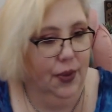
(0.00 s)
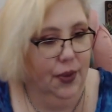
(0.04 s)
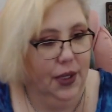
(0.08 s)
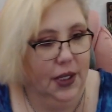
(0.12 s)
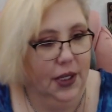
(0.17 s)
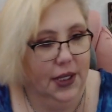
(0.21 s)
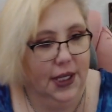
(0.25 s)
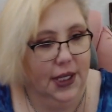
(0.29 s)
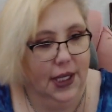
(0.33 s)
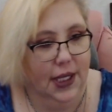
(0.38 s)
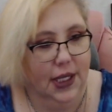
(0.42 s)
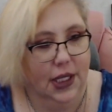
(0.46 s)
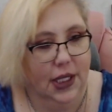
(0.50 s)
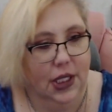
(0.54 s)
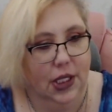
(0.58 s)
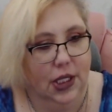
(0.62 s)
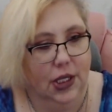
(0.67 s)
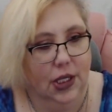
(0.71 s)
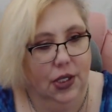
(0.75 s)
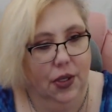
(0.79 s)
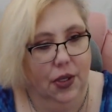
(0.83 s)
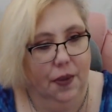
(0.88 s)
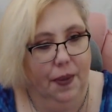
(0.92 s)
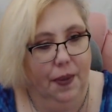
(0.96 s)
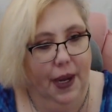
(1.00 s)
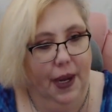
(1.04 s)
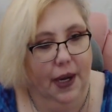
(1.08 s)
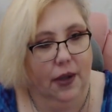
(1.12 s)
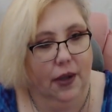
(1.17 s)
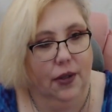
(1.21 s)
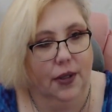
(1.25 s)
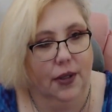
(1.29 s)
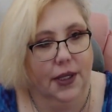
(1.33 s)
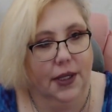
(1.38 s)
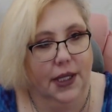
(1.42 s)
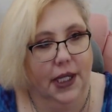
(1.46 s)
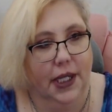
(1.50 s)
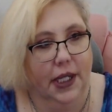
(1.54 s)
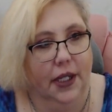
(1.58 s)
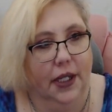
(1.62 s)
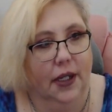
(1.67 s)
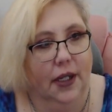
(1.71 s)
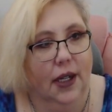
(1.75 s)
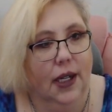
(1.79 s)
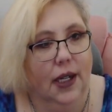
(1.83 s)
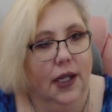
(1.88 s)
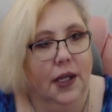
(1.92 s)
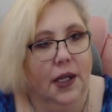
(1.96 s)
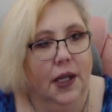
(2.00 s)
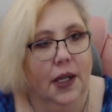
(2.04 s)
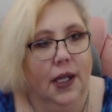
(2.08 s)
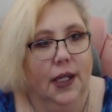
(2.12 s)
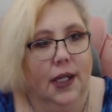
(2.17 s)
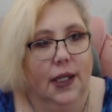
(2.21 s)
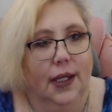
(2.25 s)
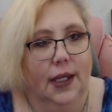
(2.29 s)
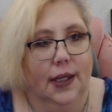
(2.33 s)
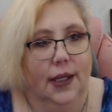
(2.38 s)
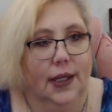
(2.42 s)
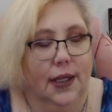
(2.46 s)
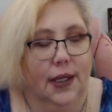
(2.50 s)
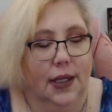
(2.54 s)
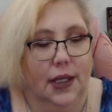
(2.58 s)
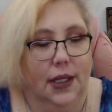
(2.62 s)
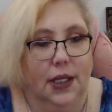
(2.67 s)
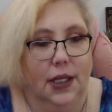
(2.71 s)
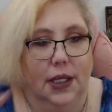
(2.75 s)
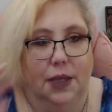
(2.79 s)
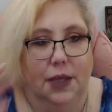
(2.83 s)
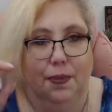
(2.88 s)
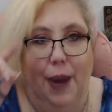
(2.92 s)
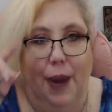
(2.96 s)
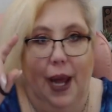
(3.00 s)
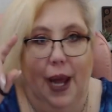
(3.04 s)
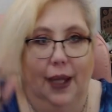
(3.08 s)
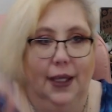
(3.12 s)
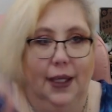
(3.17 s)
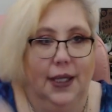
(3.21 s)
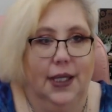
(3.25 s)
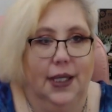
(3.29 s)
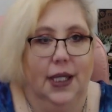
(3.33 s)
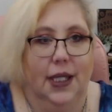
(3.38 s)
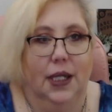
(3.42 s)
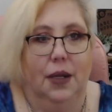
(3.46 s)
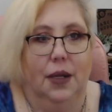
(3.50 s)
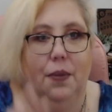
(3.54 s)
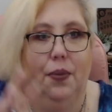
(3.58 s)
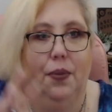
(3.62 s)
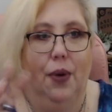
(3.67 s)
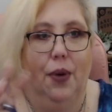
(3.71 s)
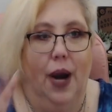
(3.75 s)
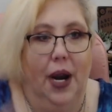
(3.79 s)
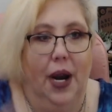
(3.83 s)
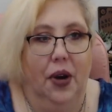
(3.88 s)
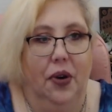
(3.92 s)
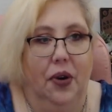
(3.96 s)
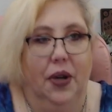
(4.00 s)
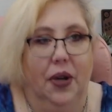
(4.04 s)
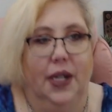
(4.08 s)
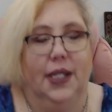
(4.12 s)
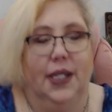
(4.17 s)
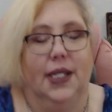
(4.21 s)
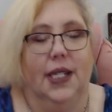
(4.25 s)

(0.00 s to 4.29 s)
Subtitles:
see the Two of Pentacles here, this is just balancing and priorities,